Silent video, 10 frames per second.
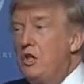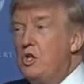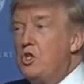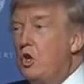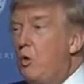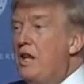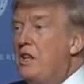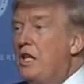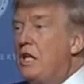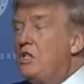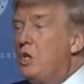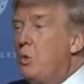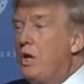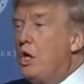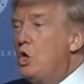and these are great things,
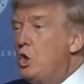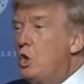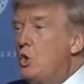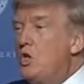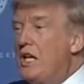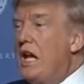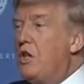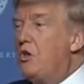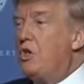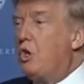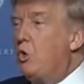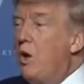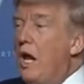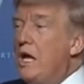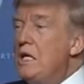that we can do together to
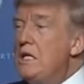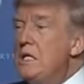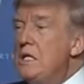create